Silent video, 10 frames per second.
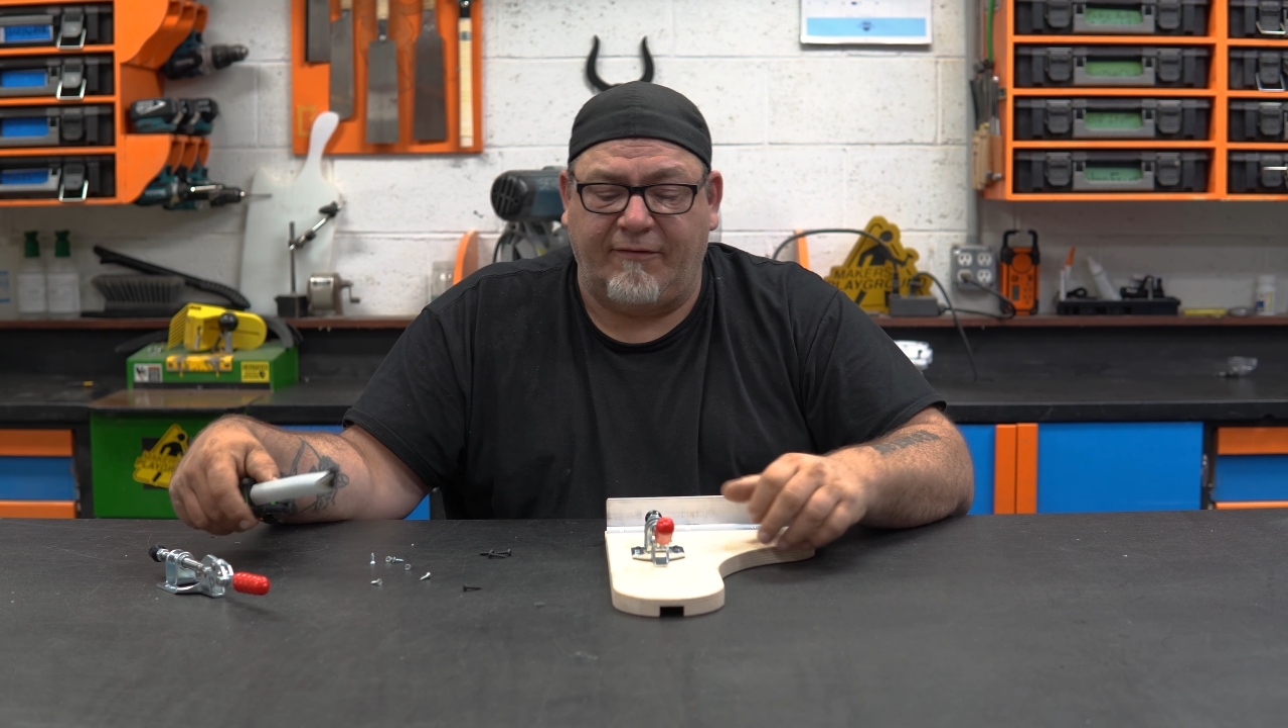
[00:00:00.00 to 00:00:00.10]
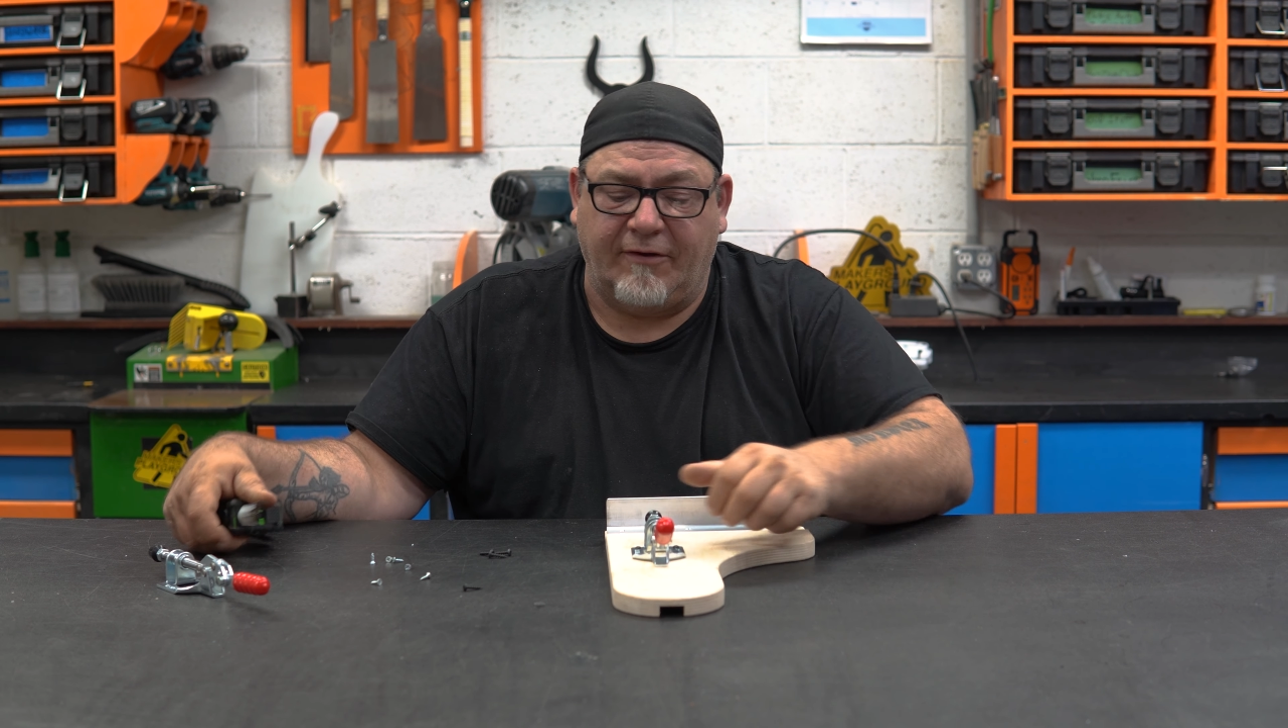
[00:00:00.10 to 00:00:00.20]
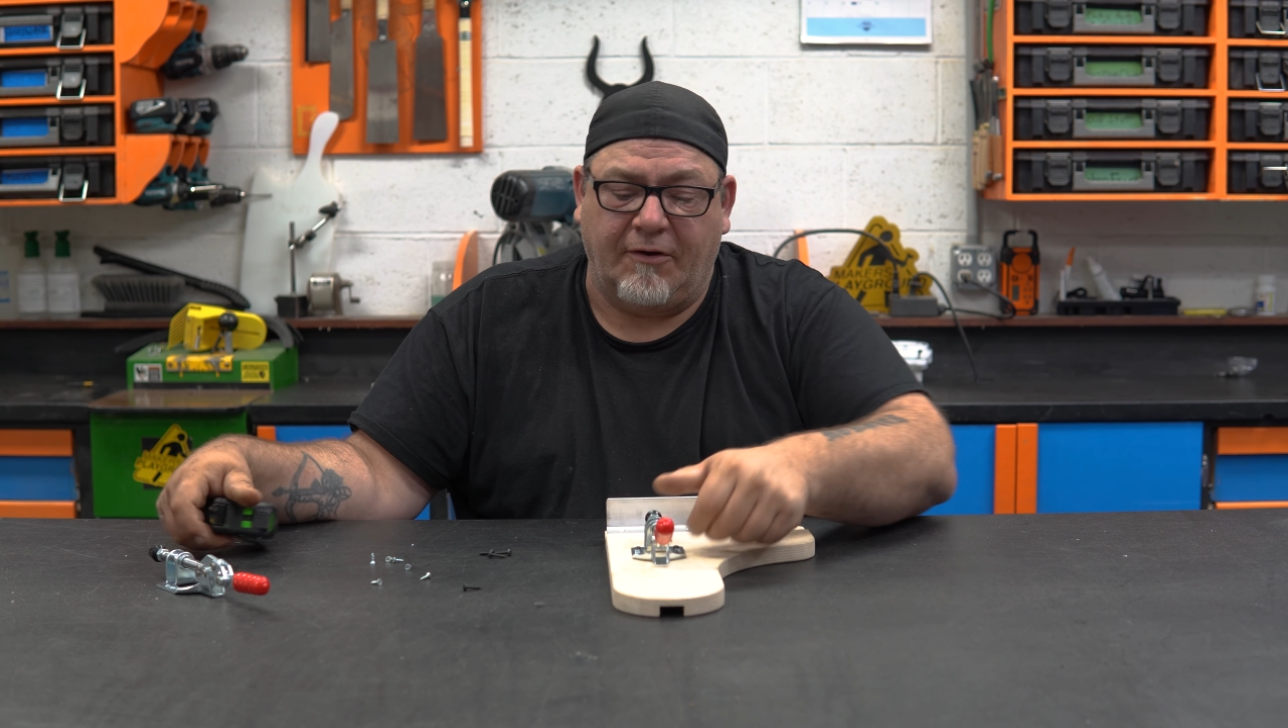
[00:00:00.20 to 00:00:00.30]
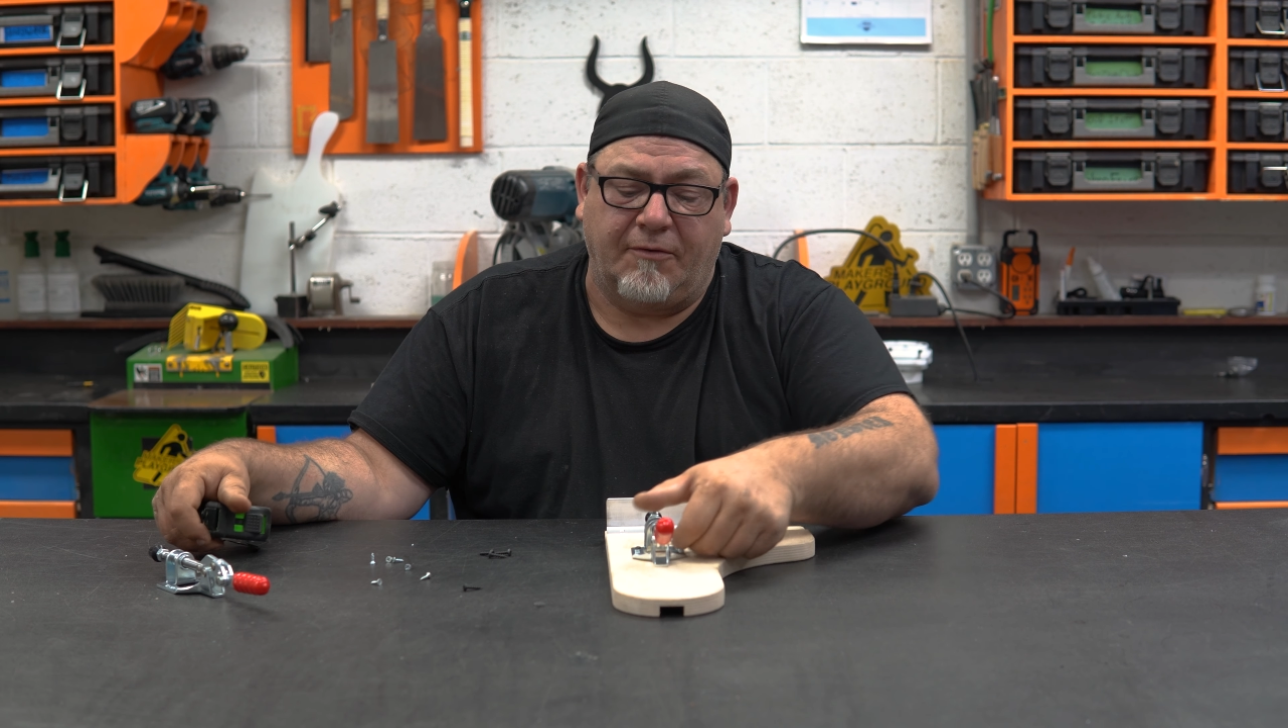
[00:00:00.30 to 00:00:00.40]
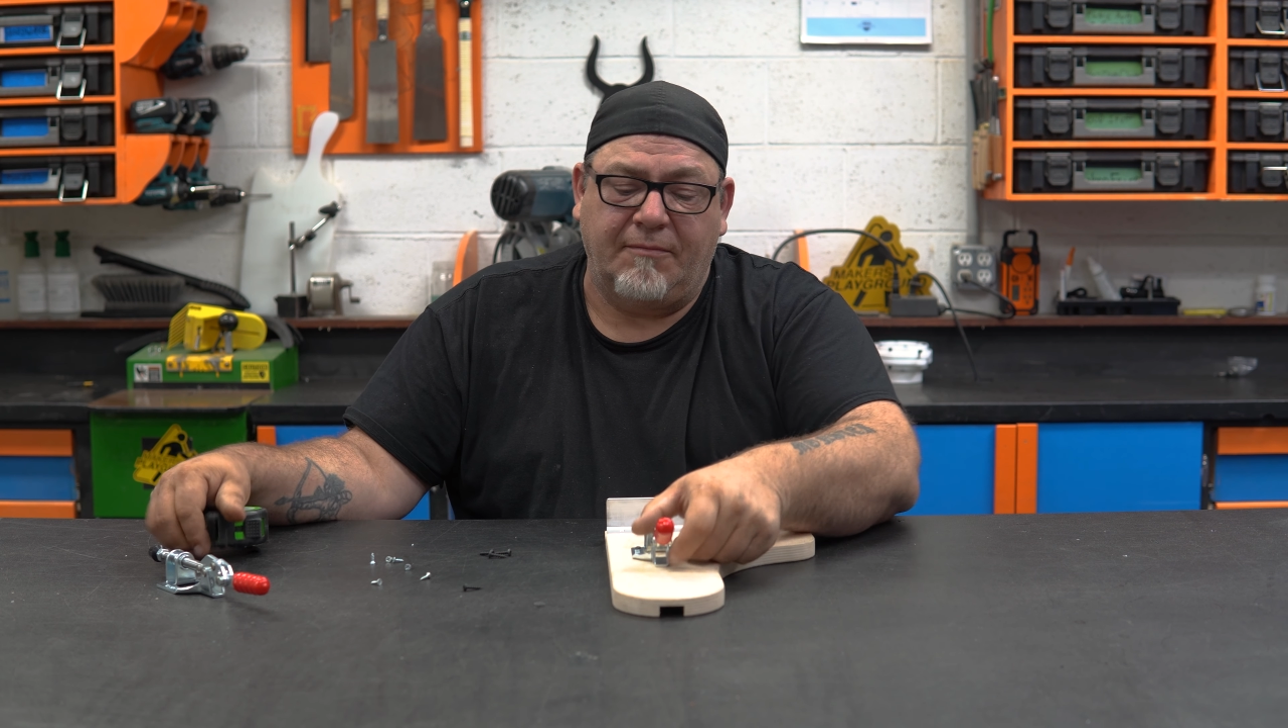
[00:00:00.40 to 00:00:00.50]

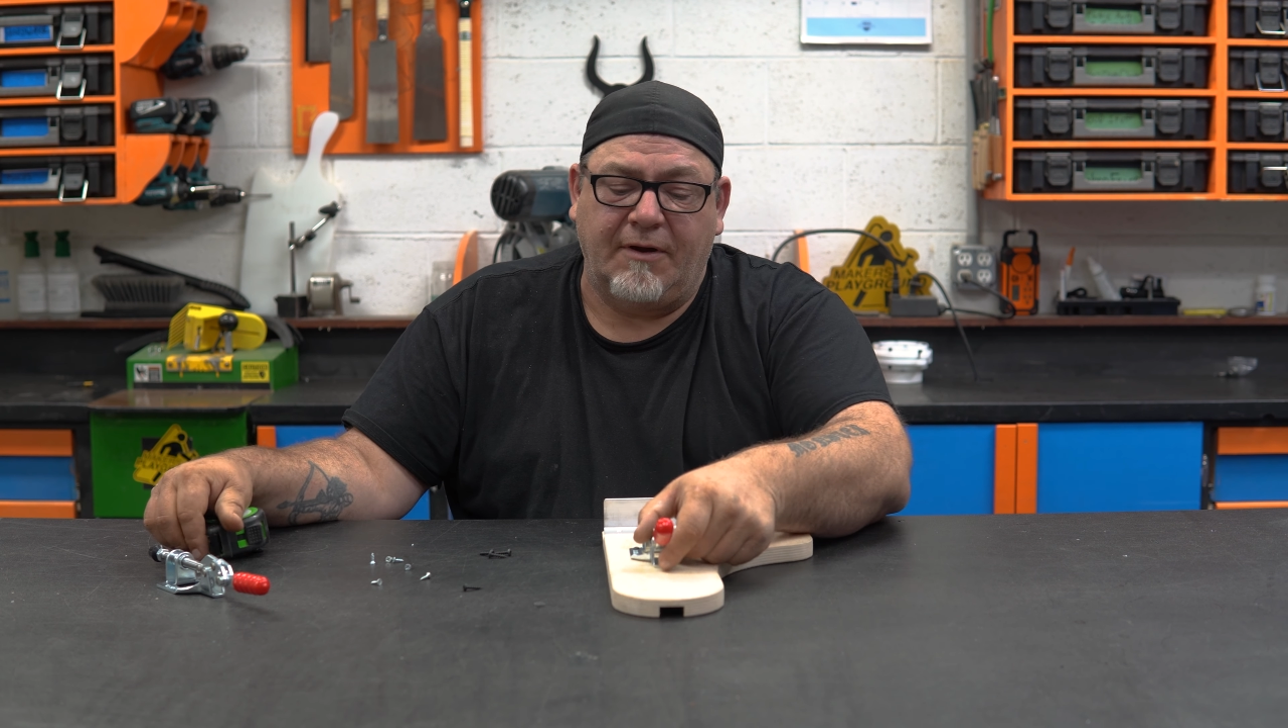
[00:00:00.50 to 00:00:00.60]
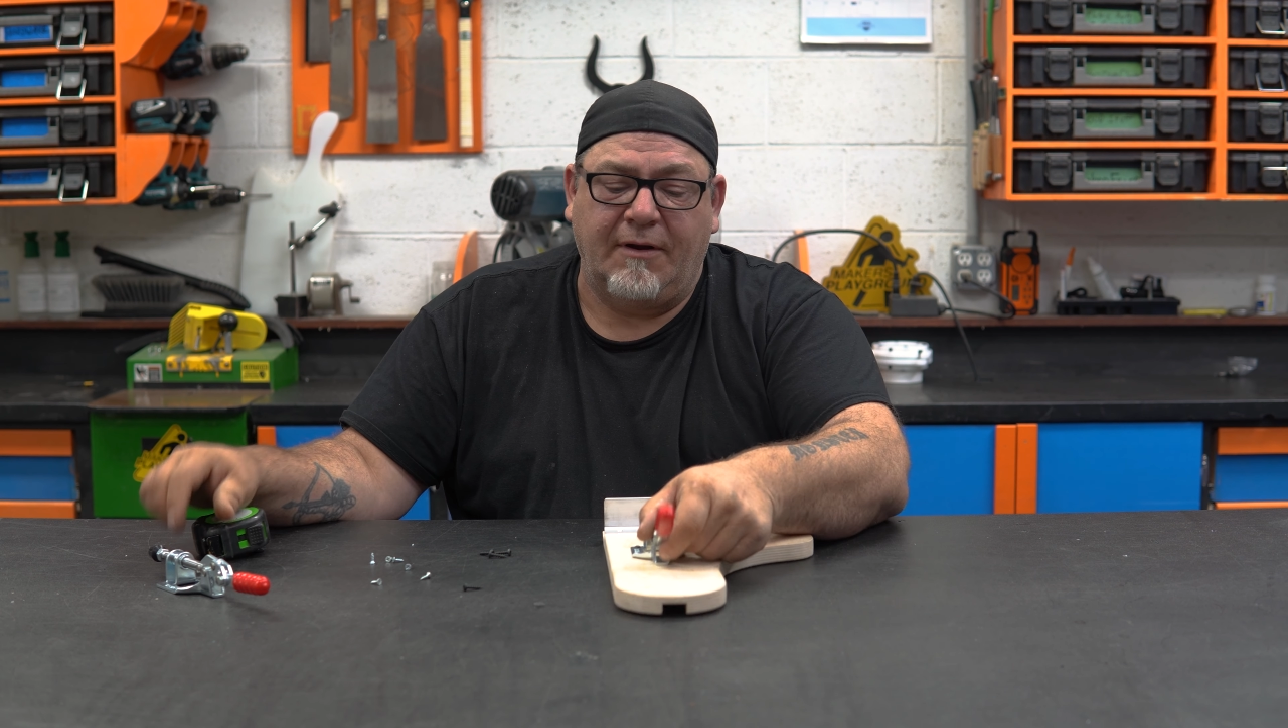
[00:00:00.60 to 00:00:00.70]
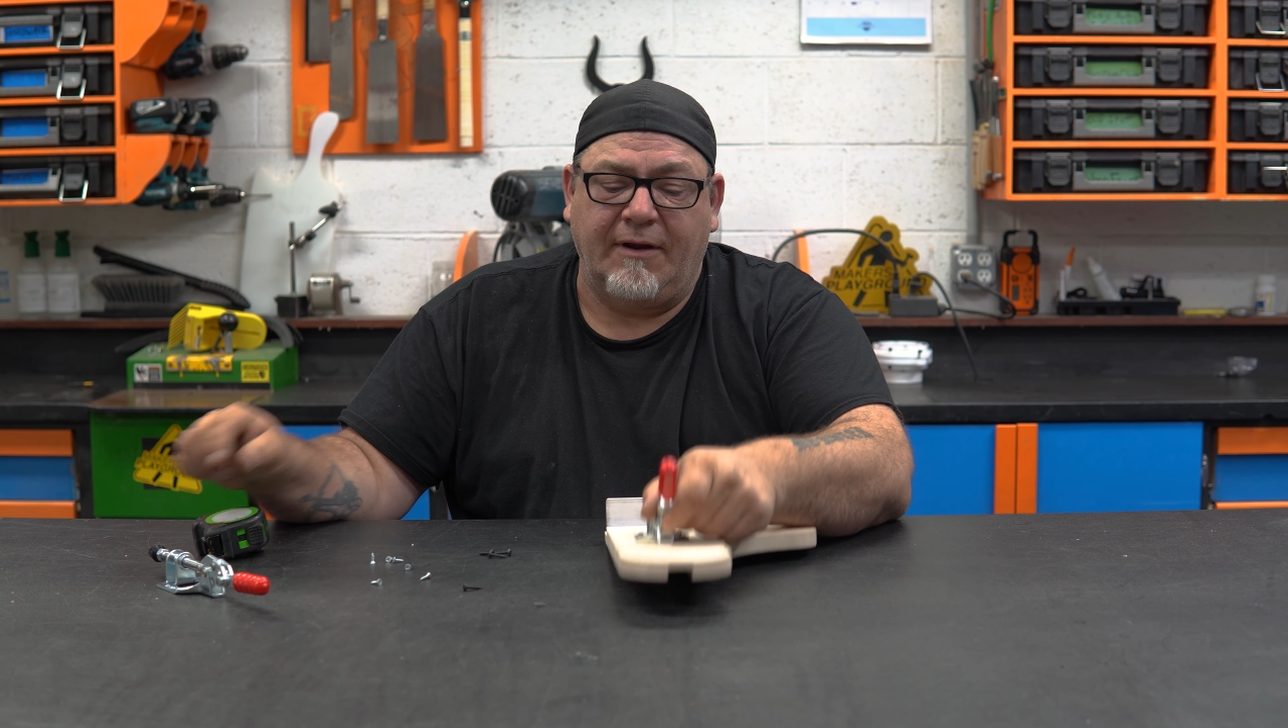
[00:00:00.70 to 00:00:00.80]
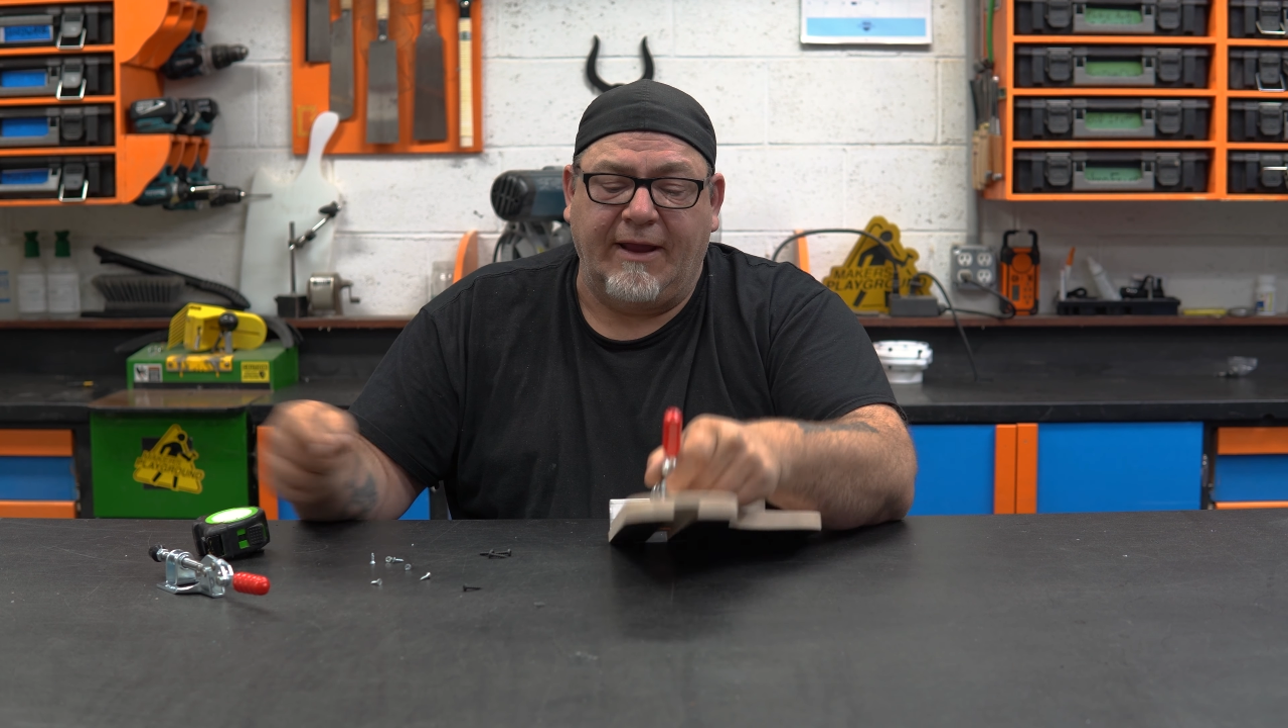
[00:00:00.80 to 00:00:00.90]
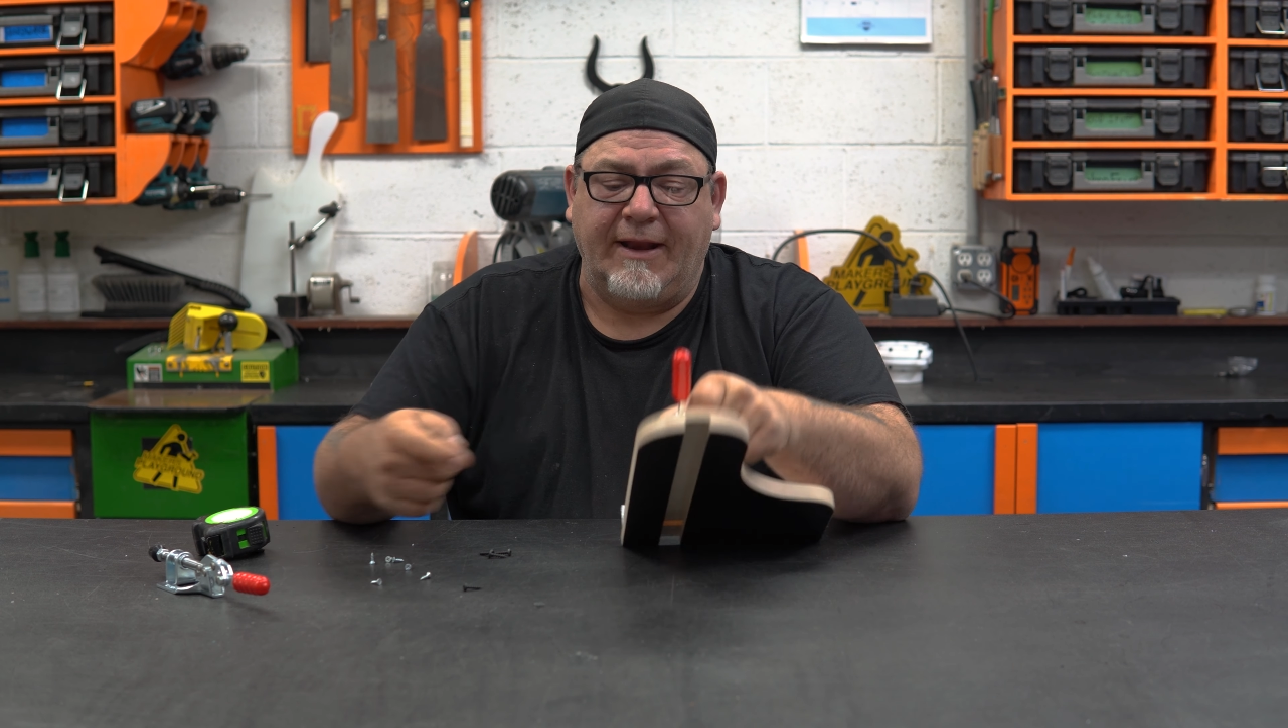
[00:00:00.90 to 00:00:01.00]
so
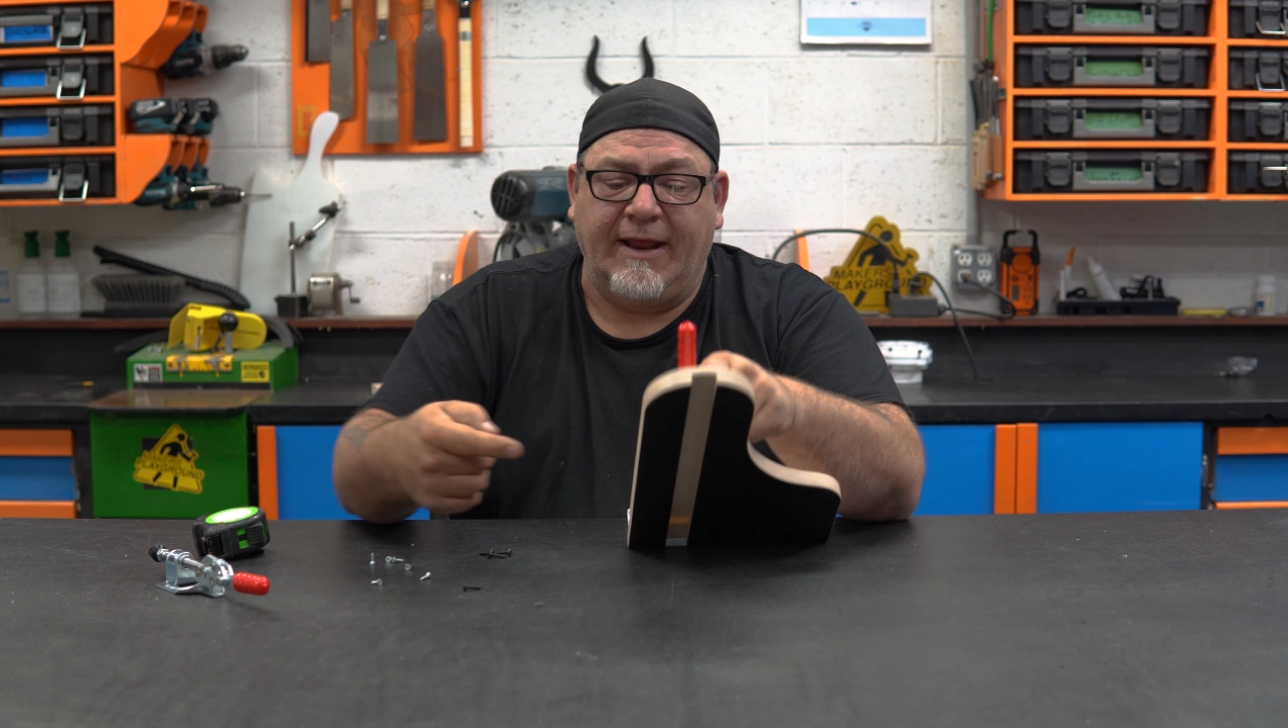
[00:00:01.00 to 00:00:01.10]
1